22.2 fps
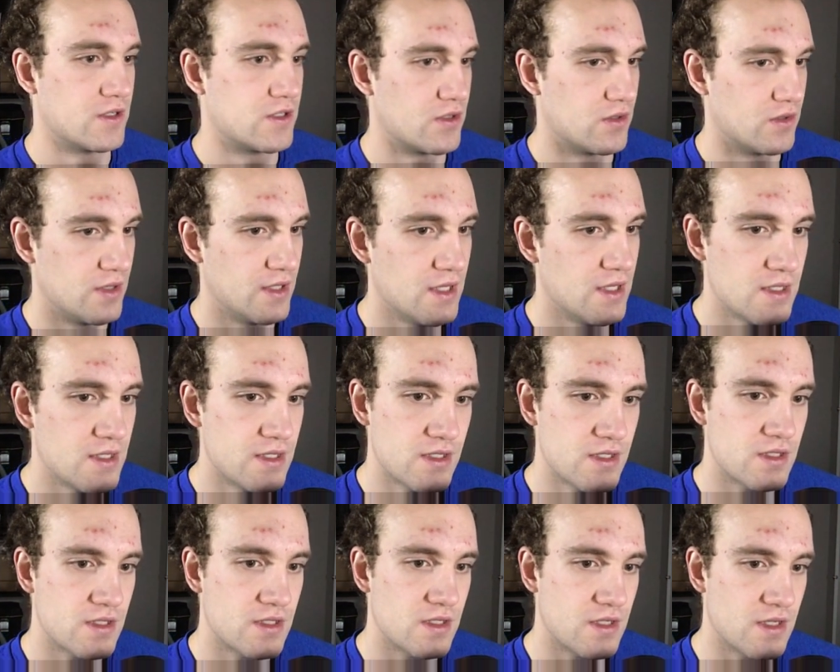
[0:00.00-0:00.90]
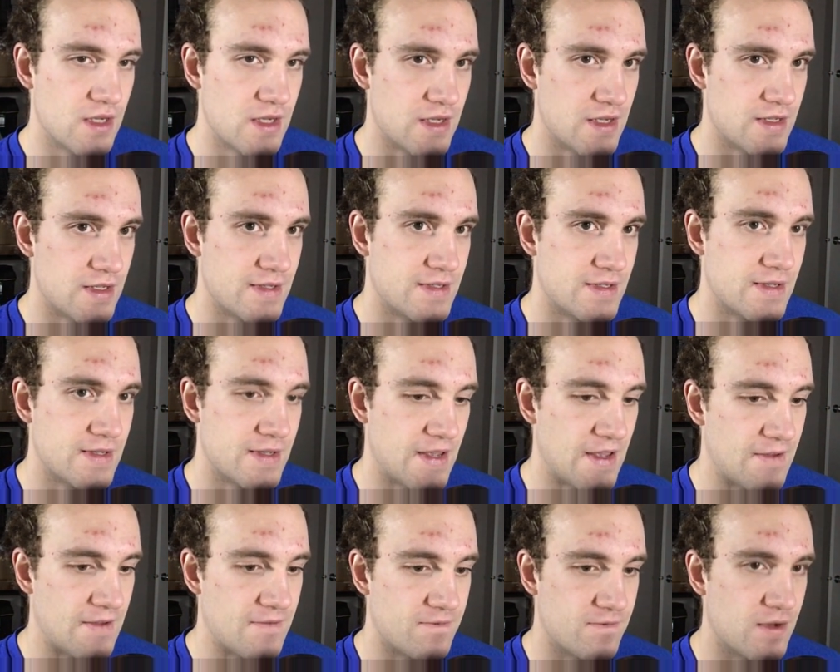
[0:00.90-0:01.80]
So this is
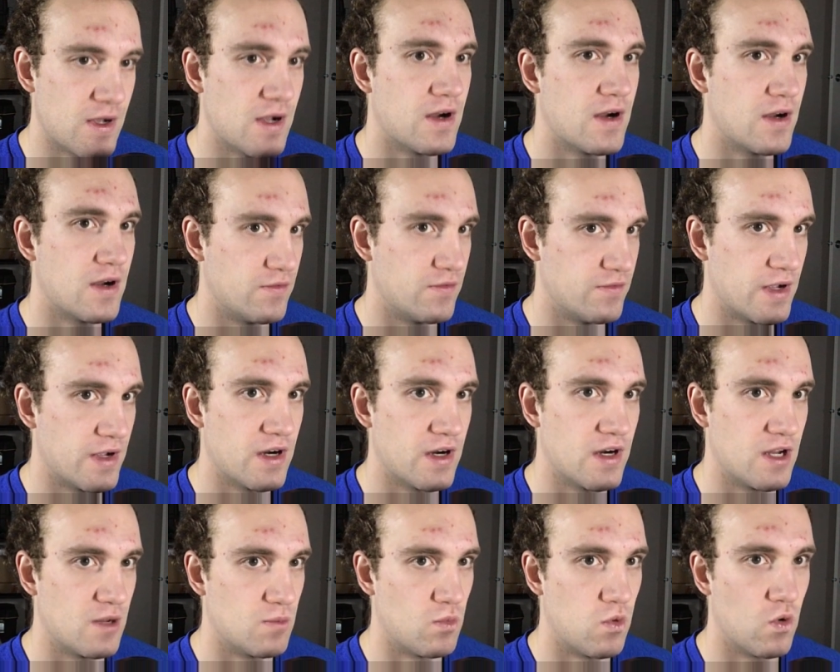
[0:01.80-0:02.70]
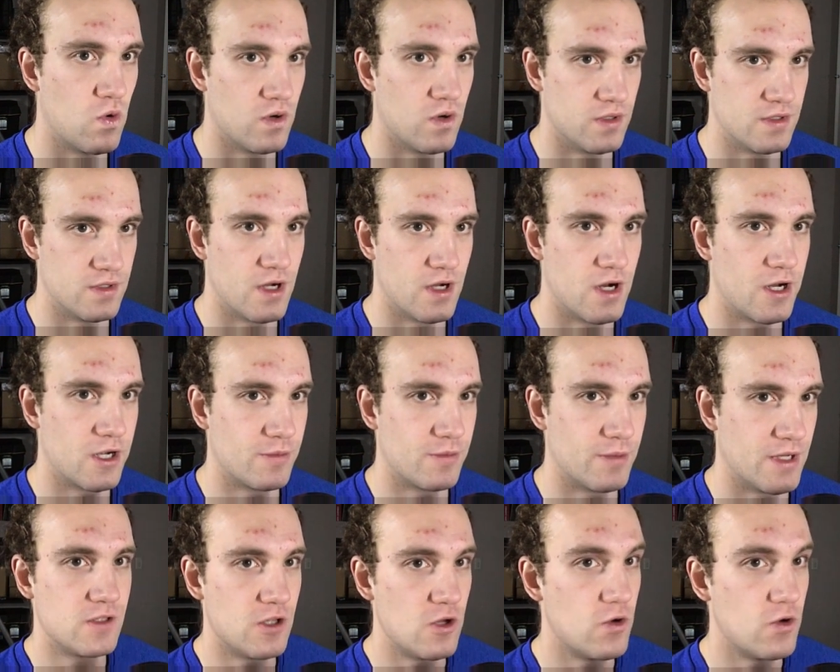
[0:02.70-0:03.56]
a very, very important document.